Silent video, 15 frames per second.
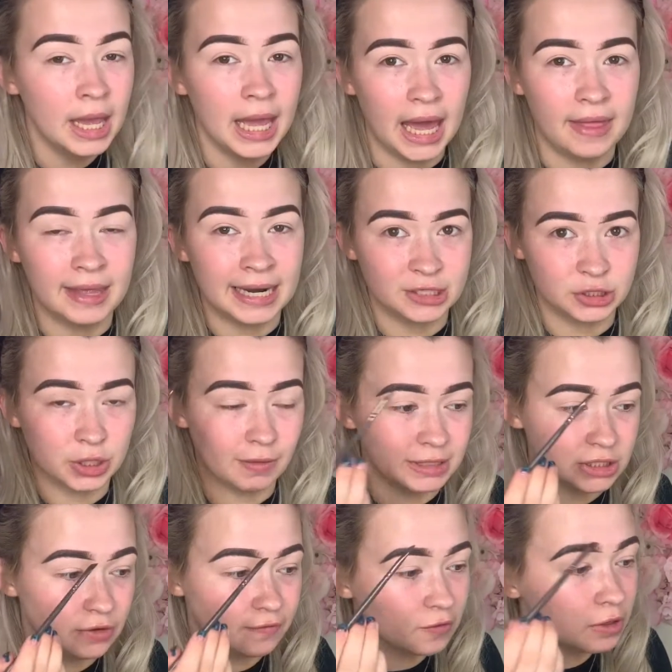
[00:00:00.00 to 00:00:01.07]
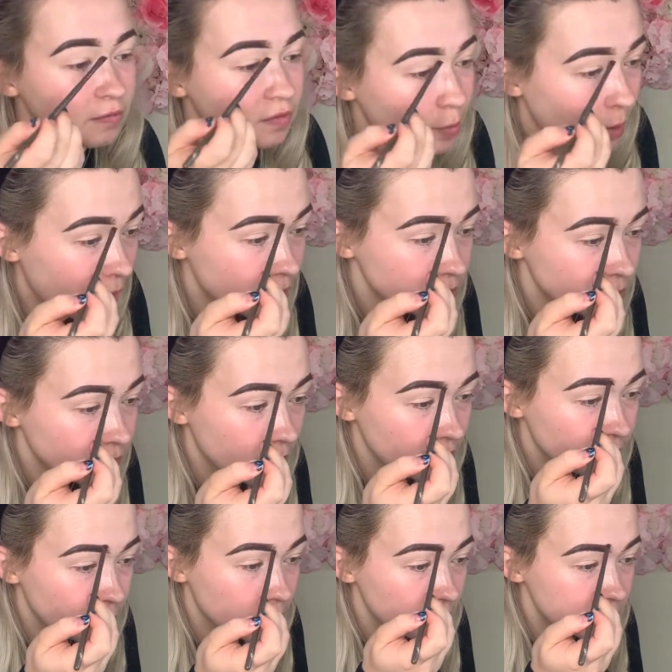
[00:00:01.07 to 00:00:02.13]
And then I just go into the front of the brows with whatever
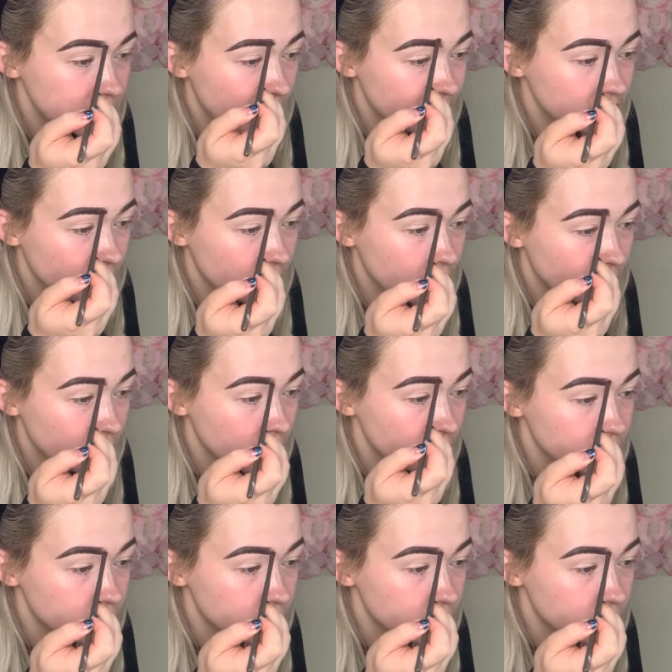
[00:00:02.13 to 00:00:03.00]
product's left on the brush.